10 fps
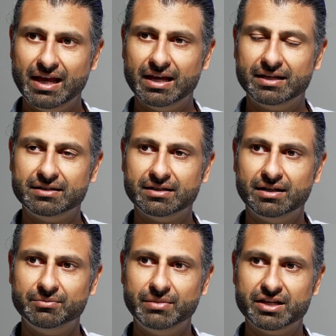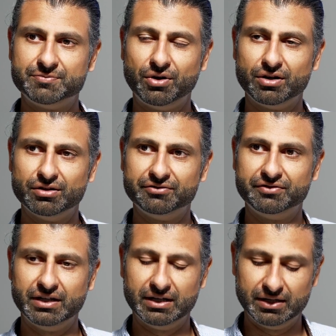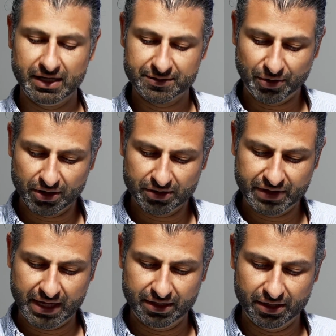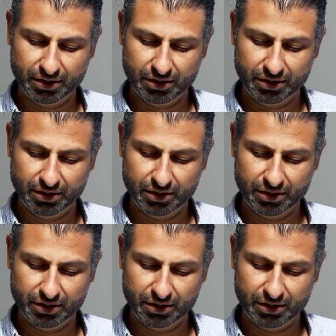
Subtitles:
And as part of that,